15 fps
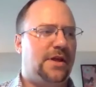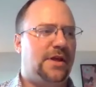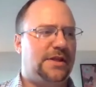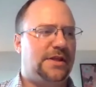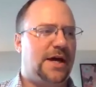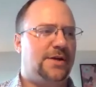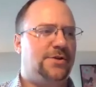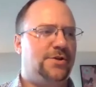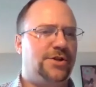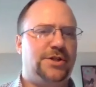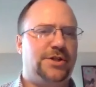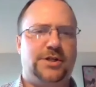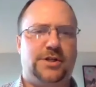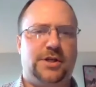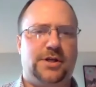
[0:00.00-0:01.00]
like the
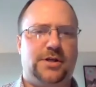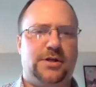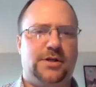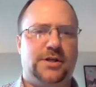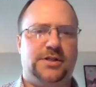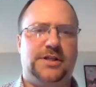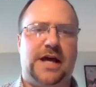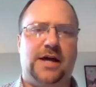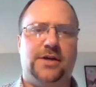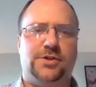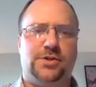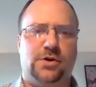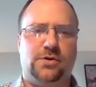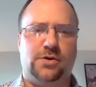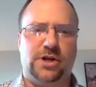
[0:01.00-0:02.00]
estrogen and
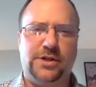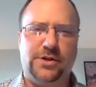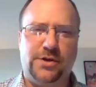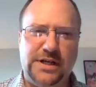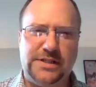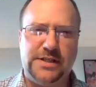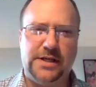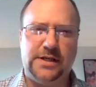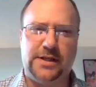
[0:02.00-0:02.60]
testosterone are increasing?